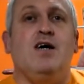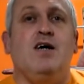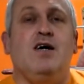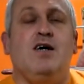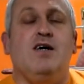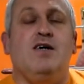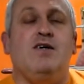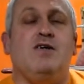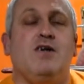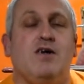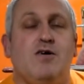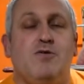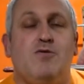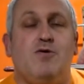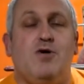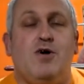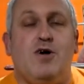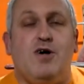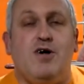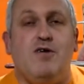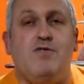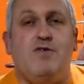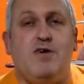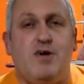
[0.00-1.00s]
so what
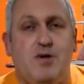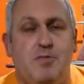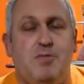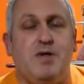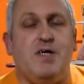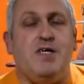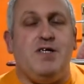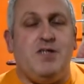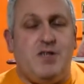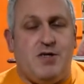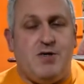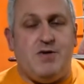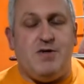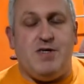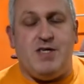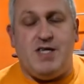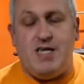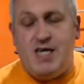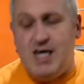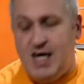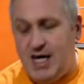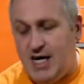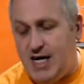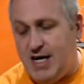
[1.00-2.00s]
have I been doing?
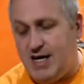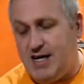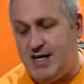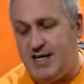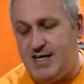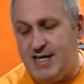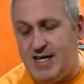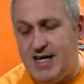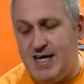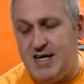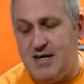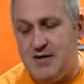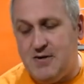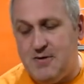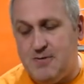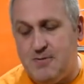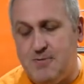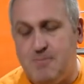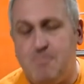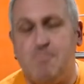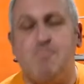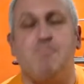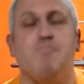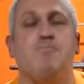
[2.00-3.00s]
Now,
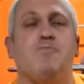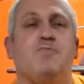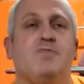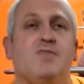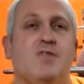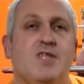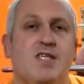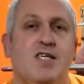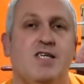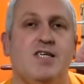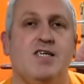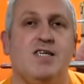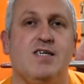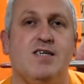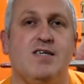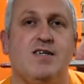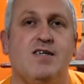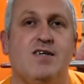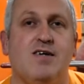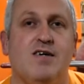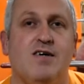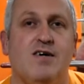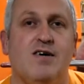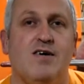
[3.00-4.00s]

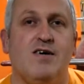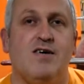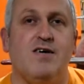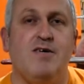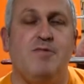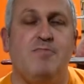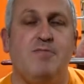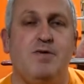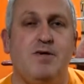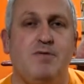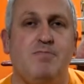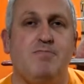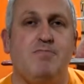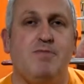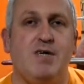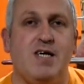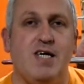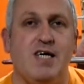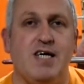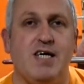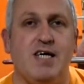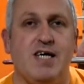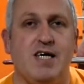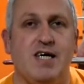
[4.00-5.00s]
I've been
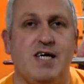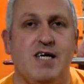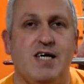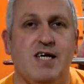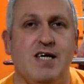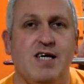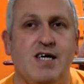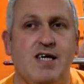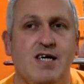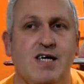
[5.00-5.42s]
making